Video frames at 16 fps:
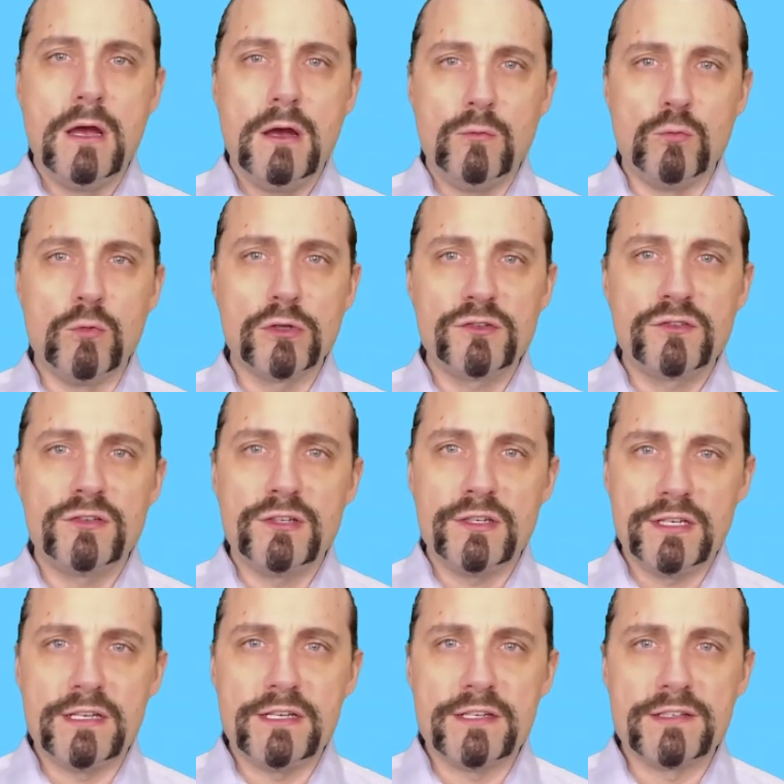What
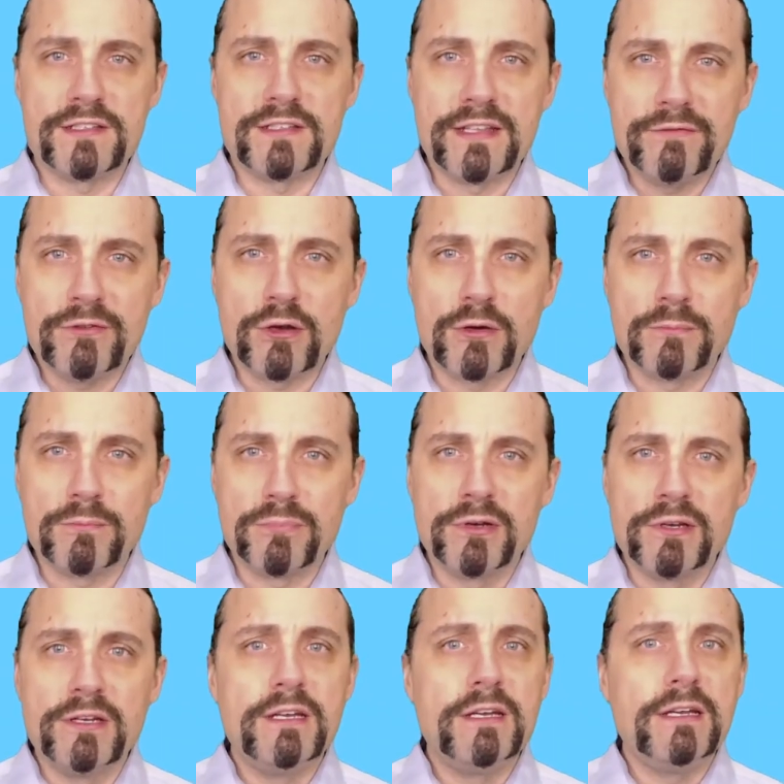is DevOps
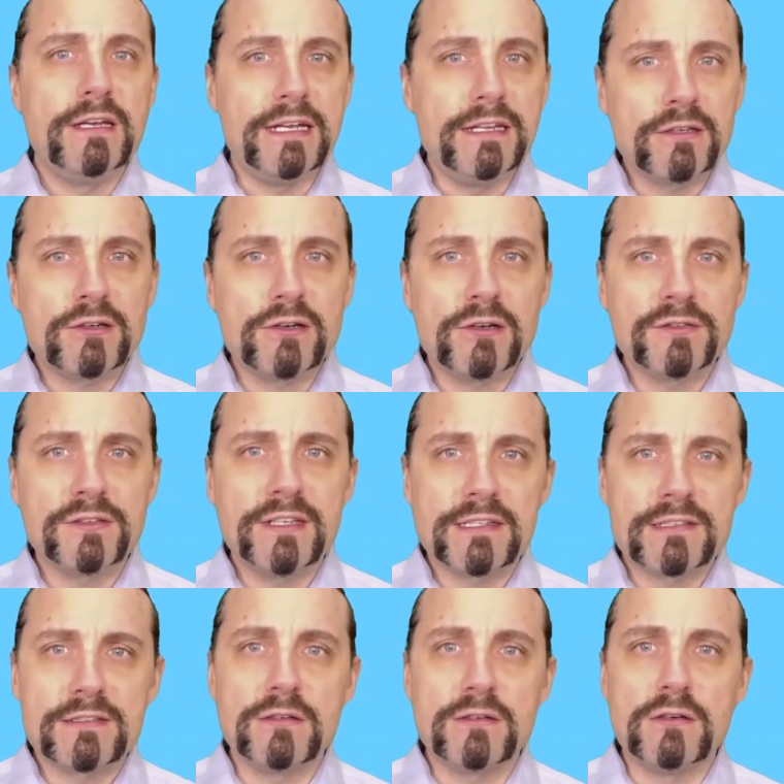in the
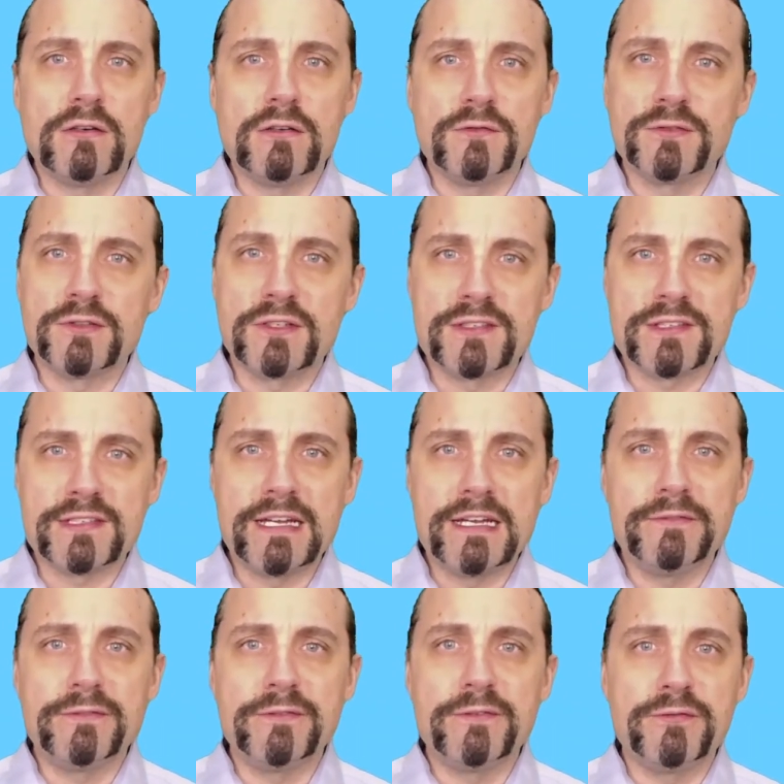context of the
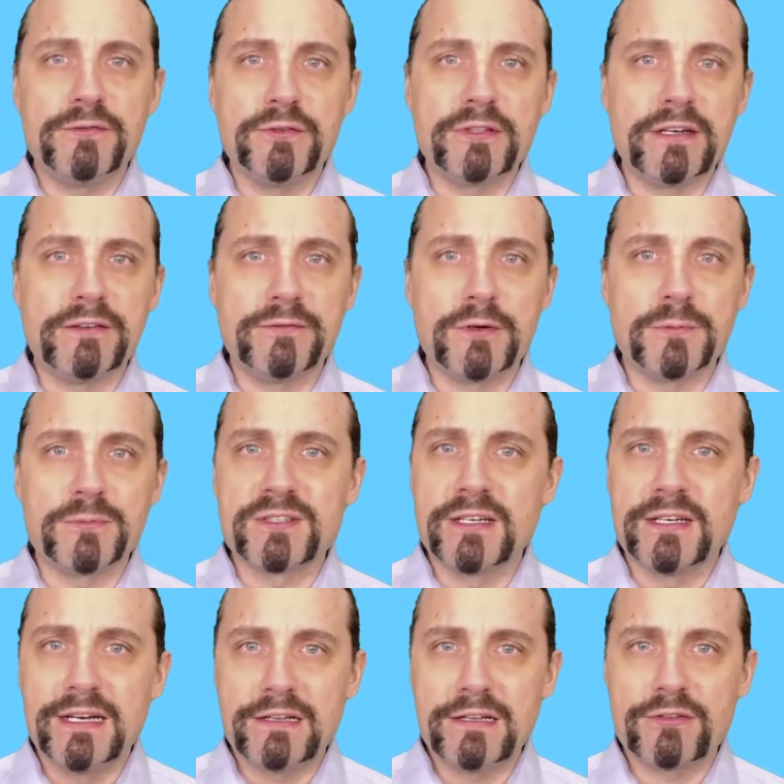Safe for DevOps
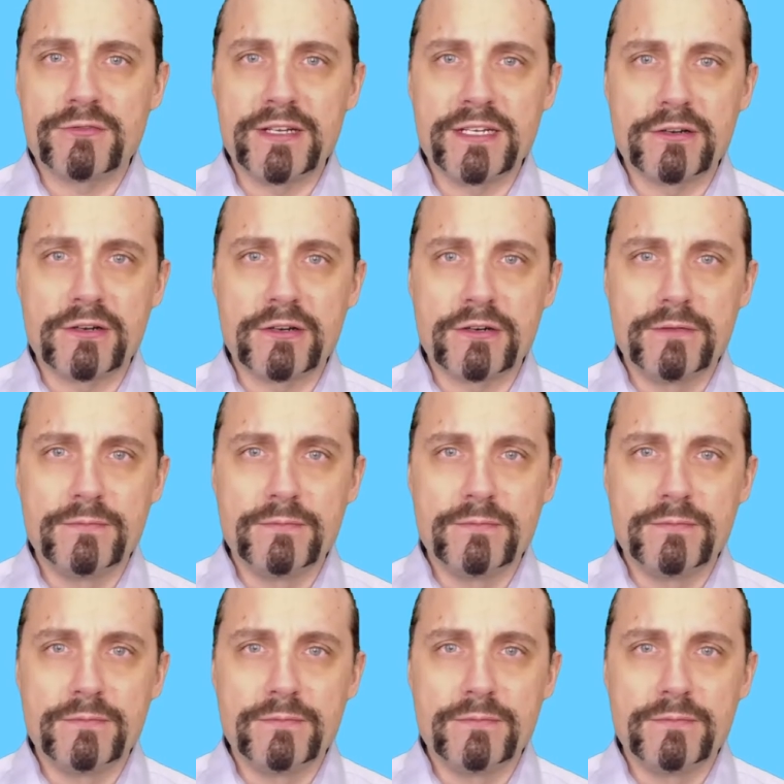Health Radar?